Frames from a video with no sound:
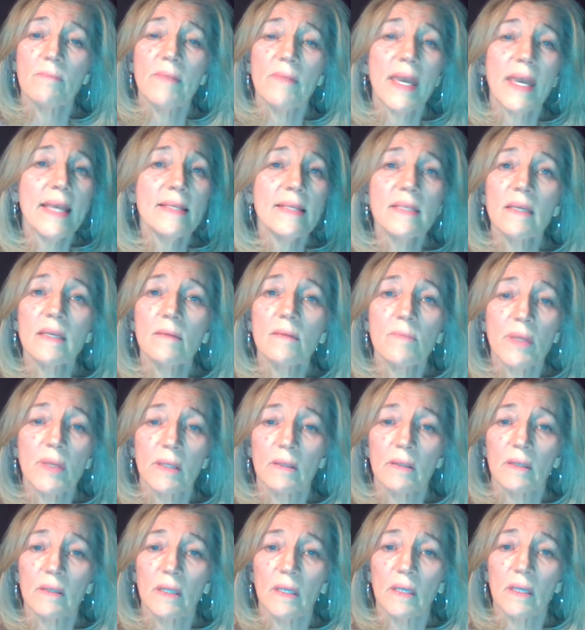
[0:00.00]
amazing
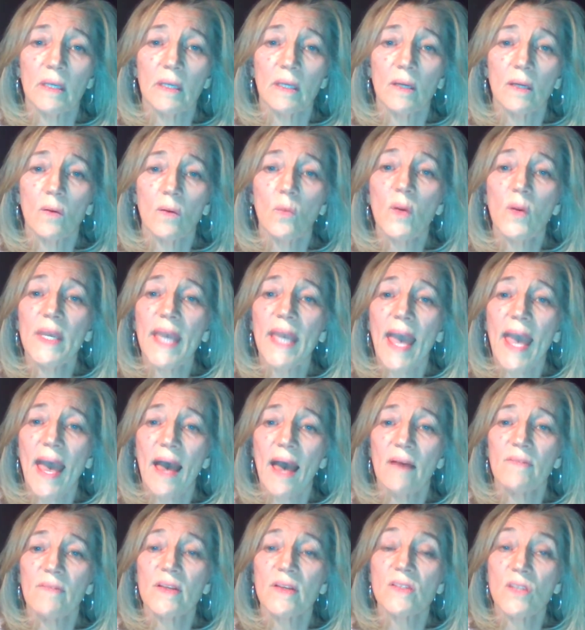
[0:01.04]
ability we
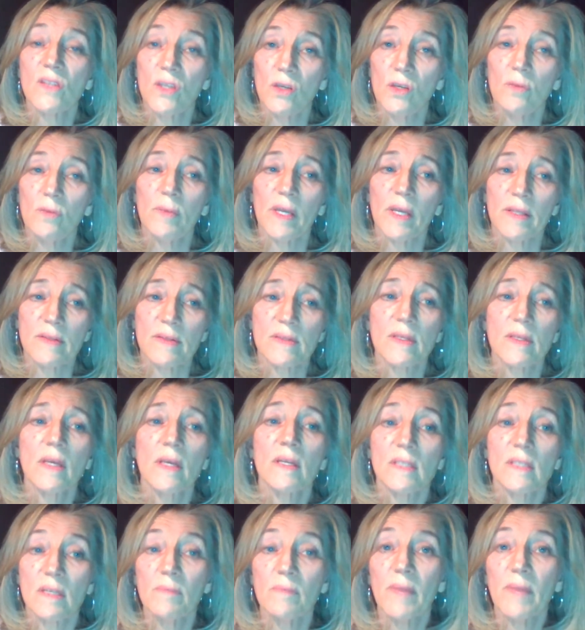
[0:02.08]
have as humans
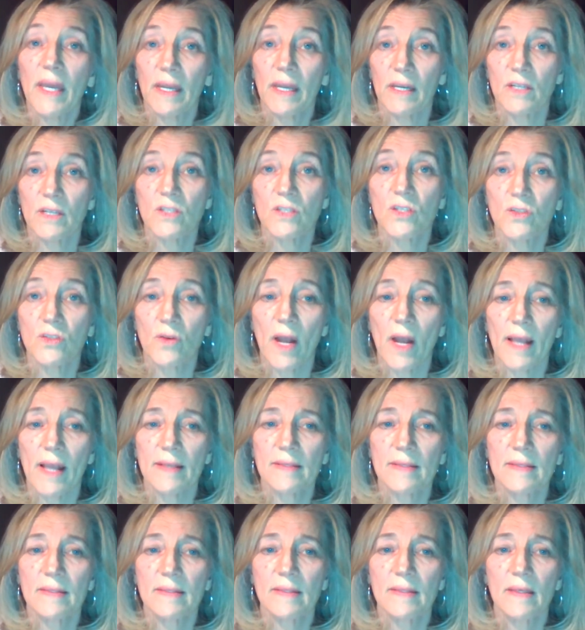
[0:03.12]
to manage
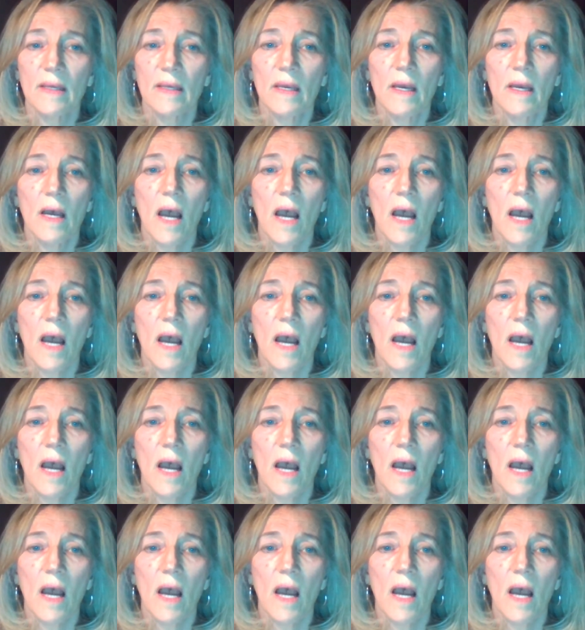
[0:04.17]
stress.